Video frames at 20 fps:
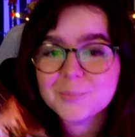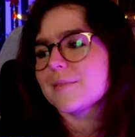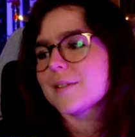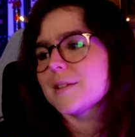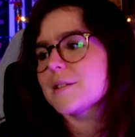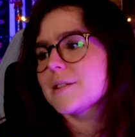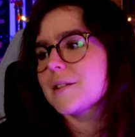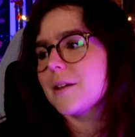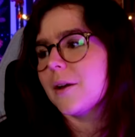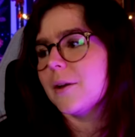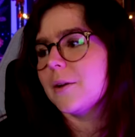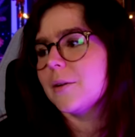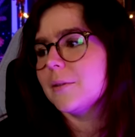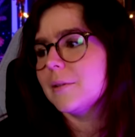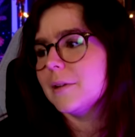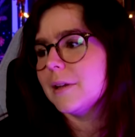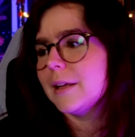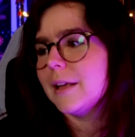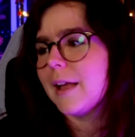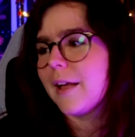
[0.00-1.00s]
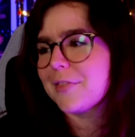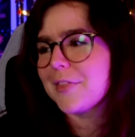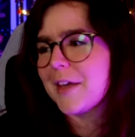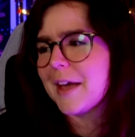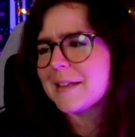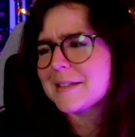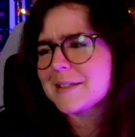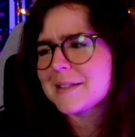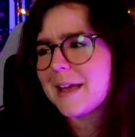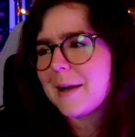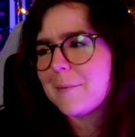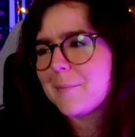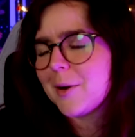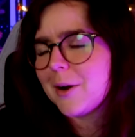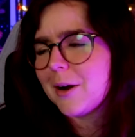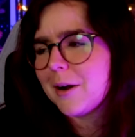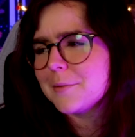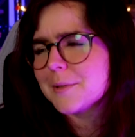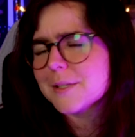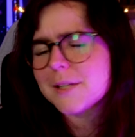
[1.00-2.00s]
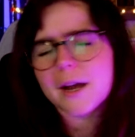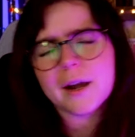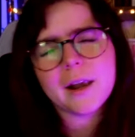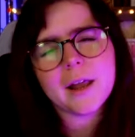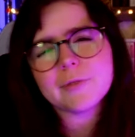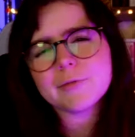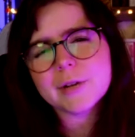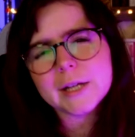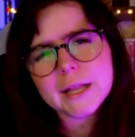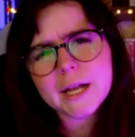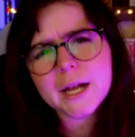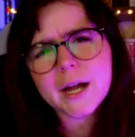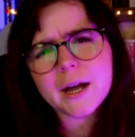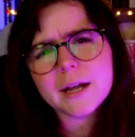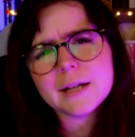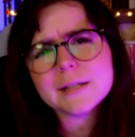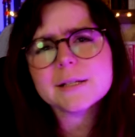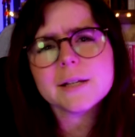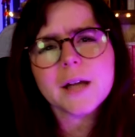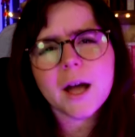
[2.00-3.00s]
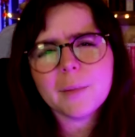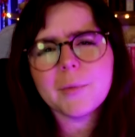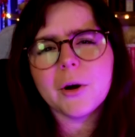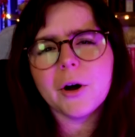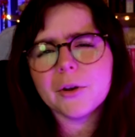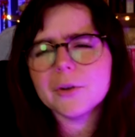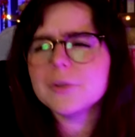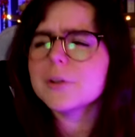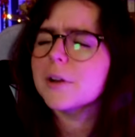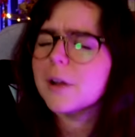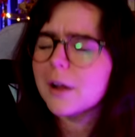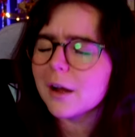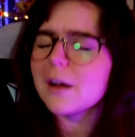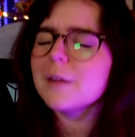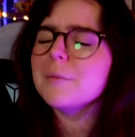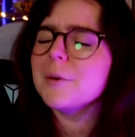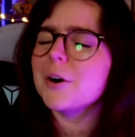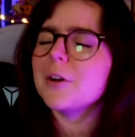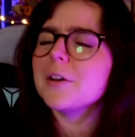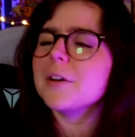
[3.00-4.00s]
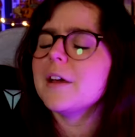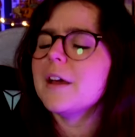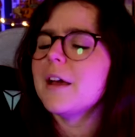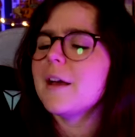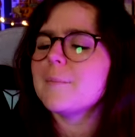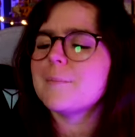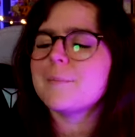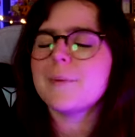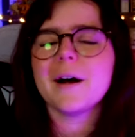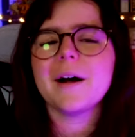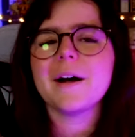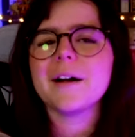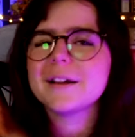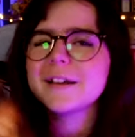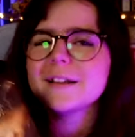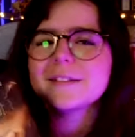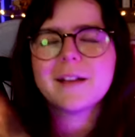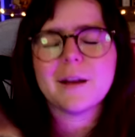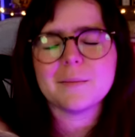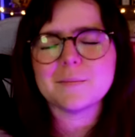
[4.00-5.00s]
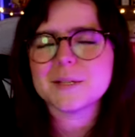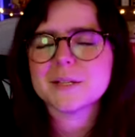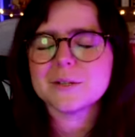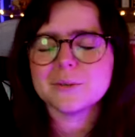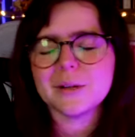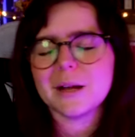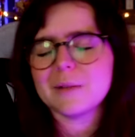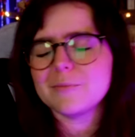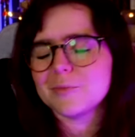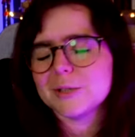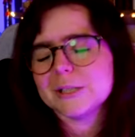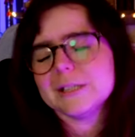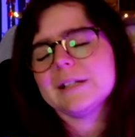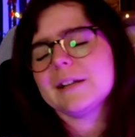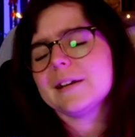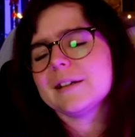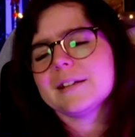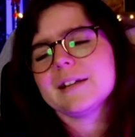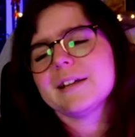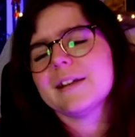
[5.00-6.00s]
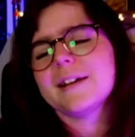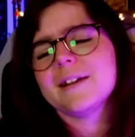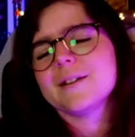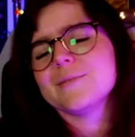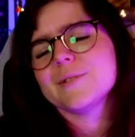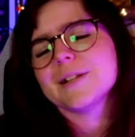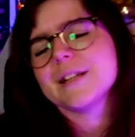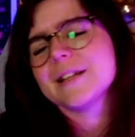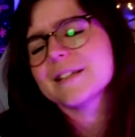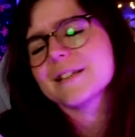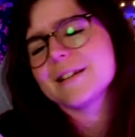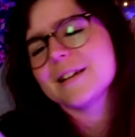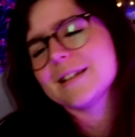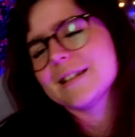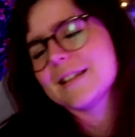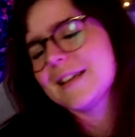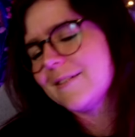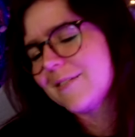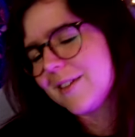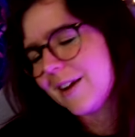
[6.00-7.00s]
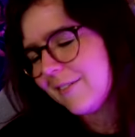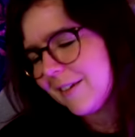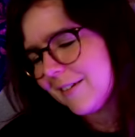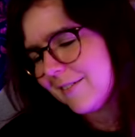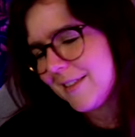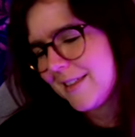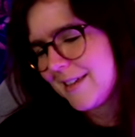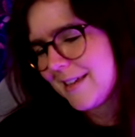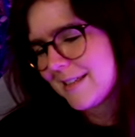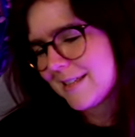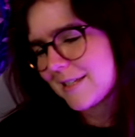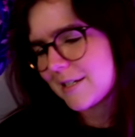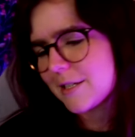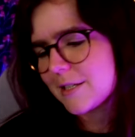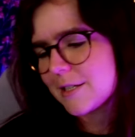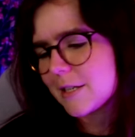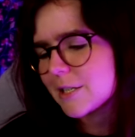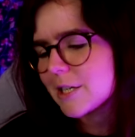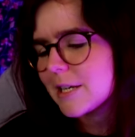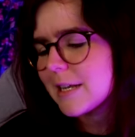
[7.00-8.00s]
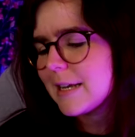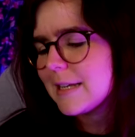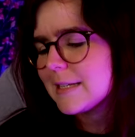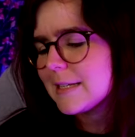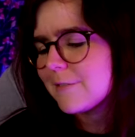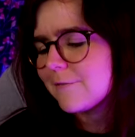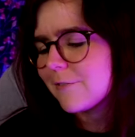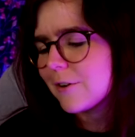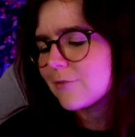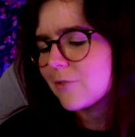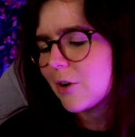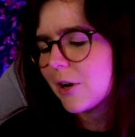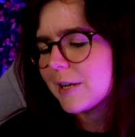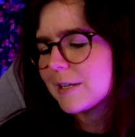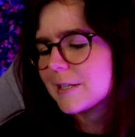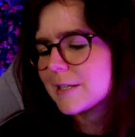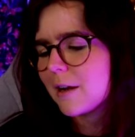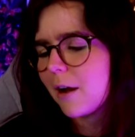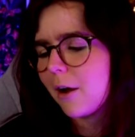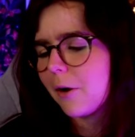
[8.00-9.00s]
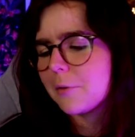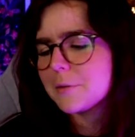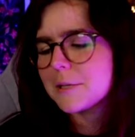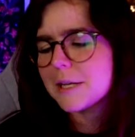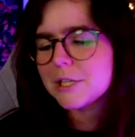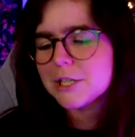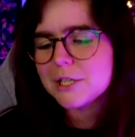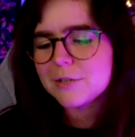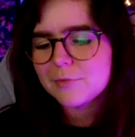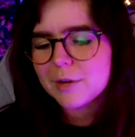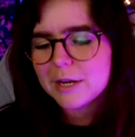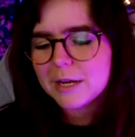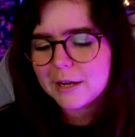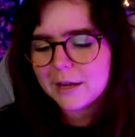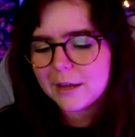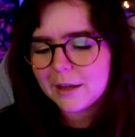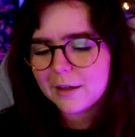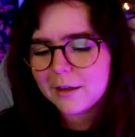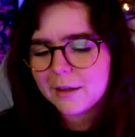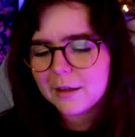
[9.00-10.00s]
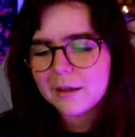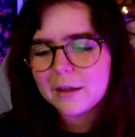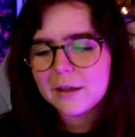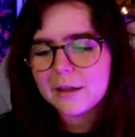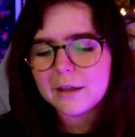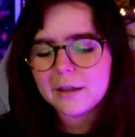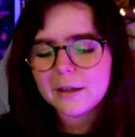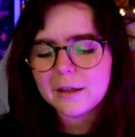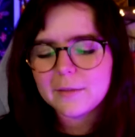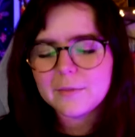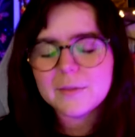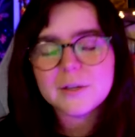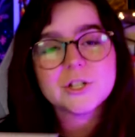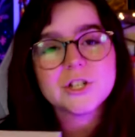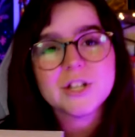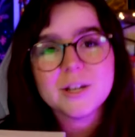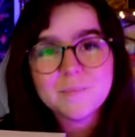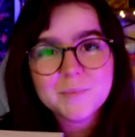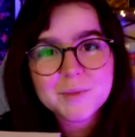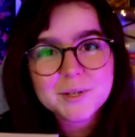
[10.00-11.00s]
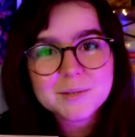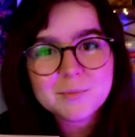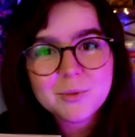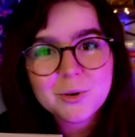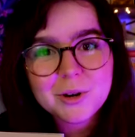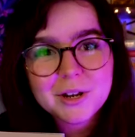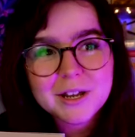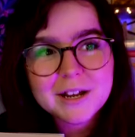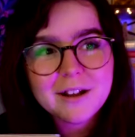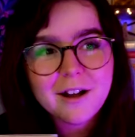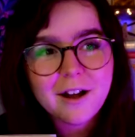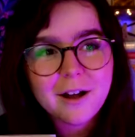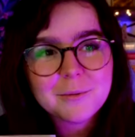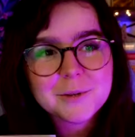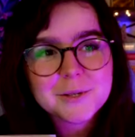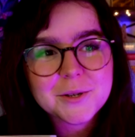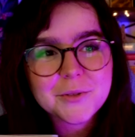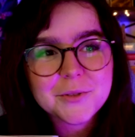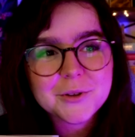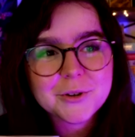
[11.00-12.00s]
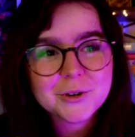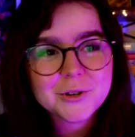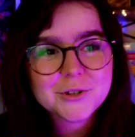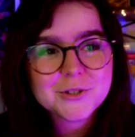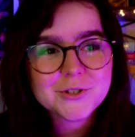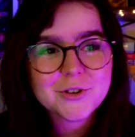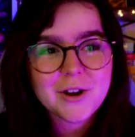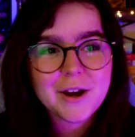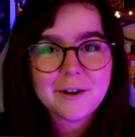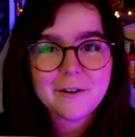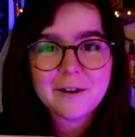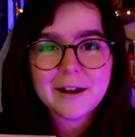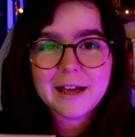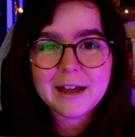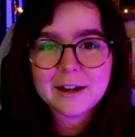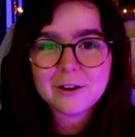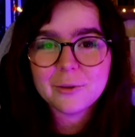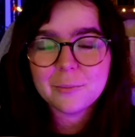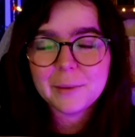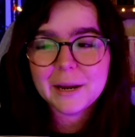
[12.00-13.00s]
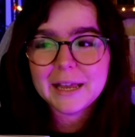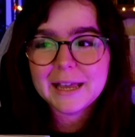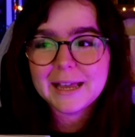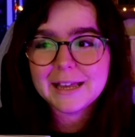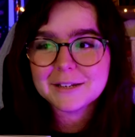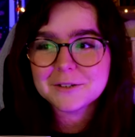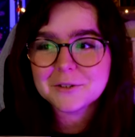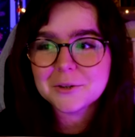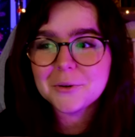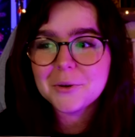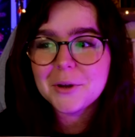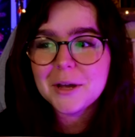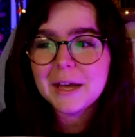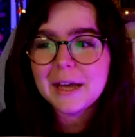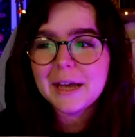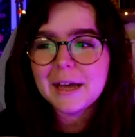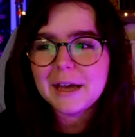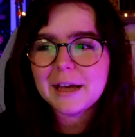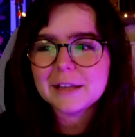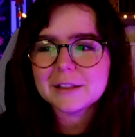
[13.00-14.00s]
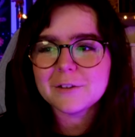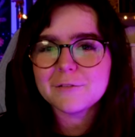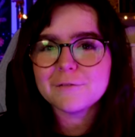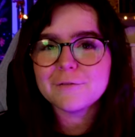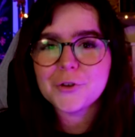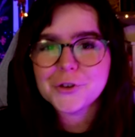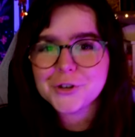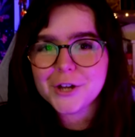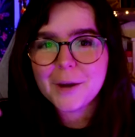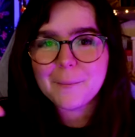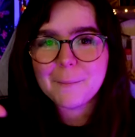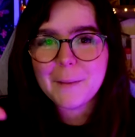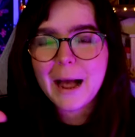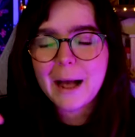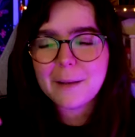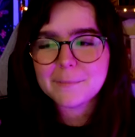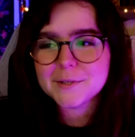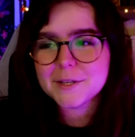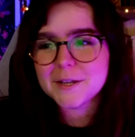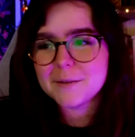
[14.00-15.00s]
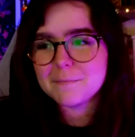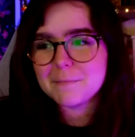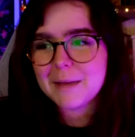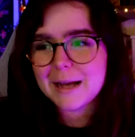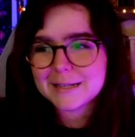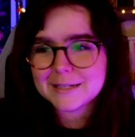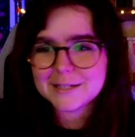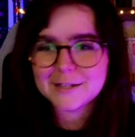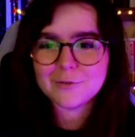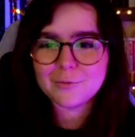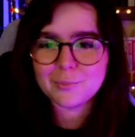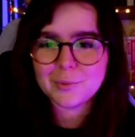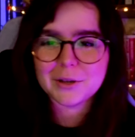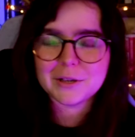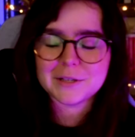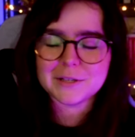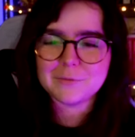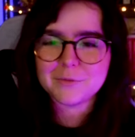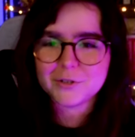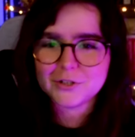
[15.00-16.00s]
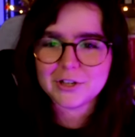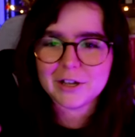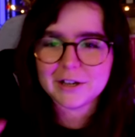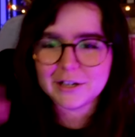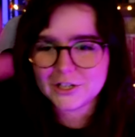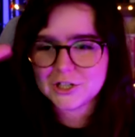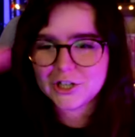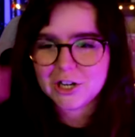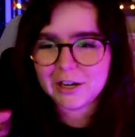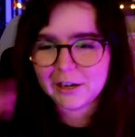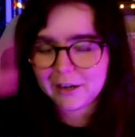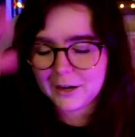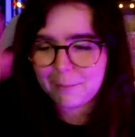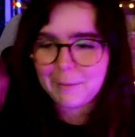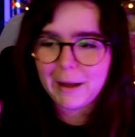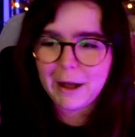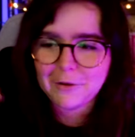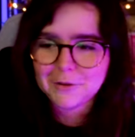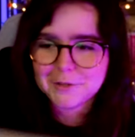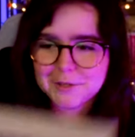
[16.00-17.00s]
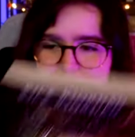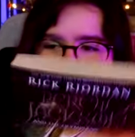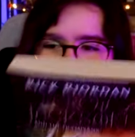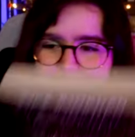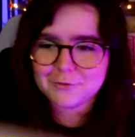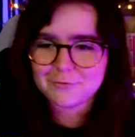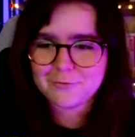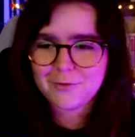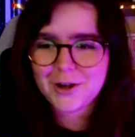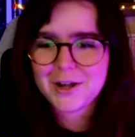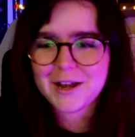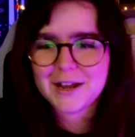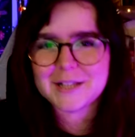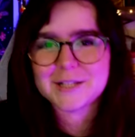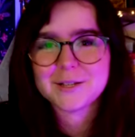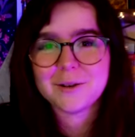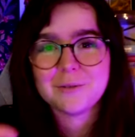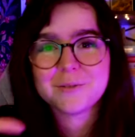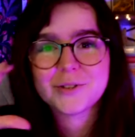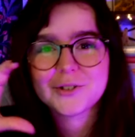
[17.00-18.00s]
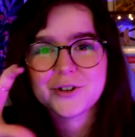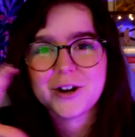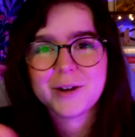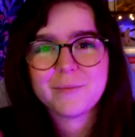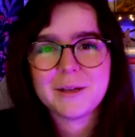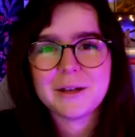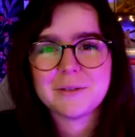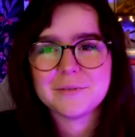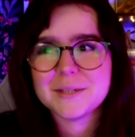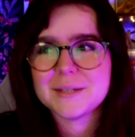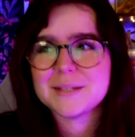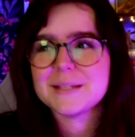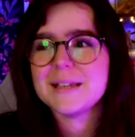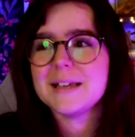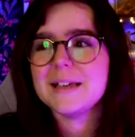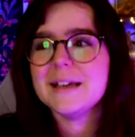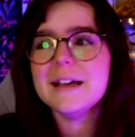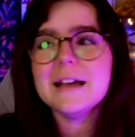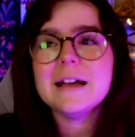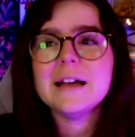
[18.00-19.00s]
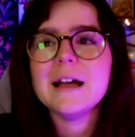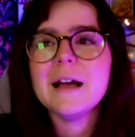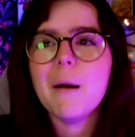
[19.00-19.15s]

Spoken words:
So yeah, that's that part I was kind of like, really, guys? Come on. But I'm really liking it and I'm really excited to keep going with it. It's just such an easy, fun writing style. I was actually reading it in the gym this morning. I was on the cross trainer and I had it on my Kindle. I had the font up absolutely massive because it was like jiggling about as I was running, so I was trying to be able to see it.